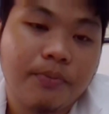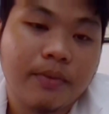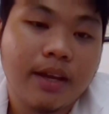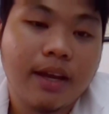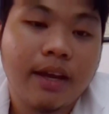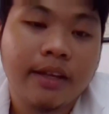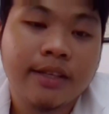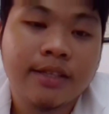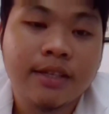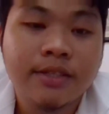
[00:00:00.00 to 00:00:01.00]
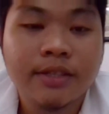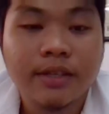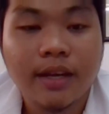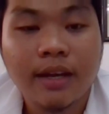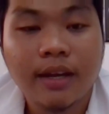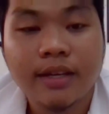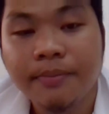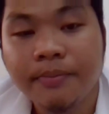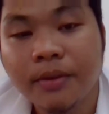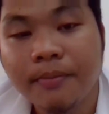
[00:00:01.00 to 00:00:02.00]
It is
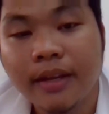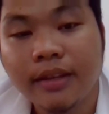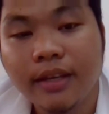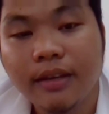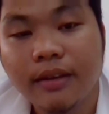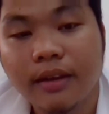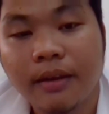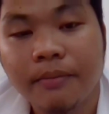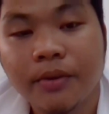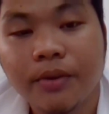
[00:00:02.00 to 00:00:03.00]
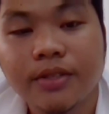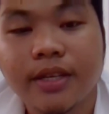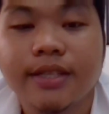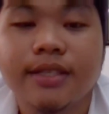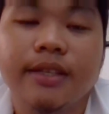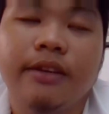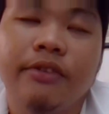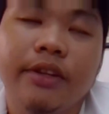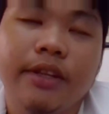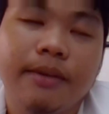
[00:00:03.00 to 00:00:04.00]
asymptomatic. Mucosa is
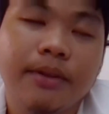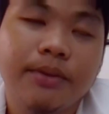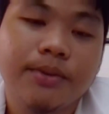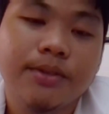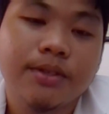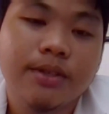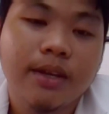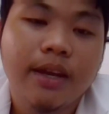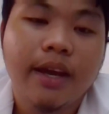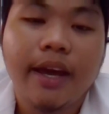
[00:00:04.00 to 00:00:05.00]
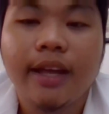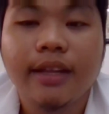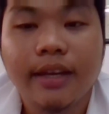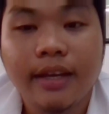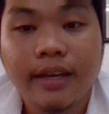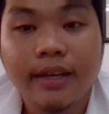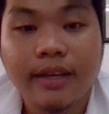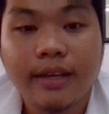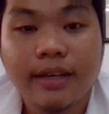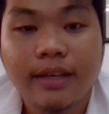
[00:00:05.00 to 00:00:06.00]
erythematous and
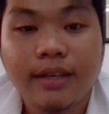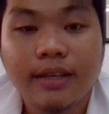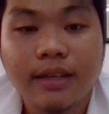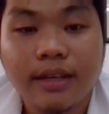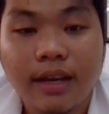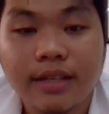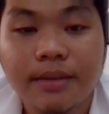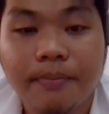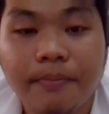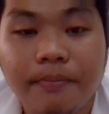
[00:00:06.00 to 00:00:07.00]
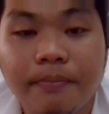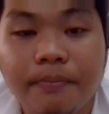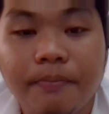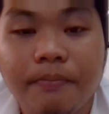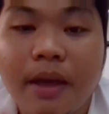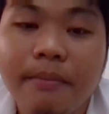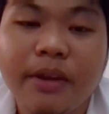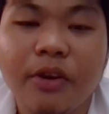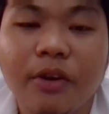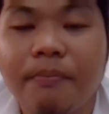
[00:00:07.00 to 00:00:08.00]
has a
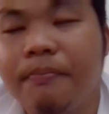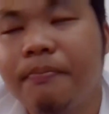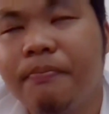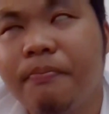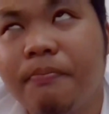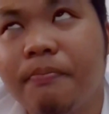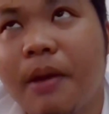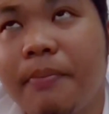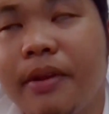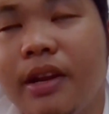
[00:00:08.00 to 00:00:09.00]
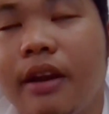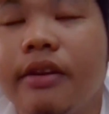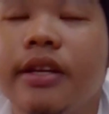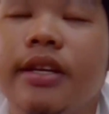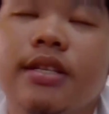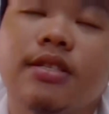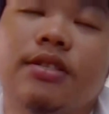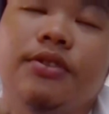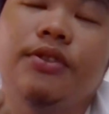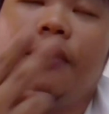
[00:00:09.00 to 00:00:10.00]
pebbly or papillary
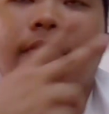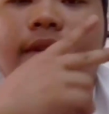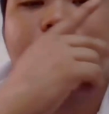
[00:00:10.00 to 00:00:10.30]
surface.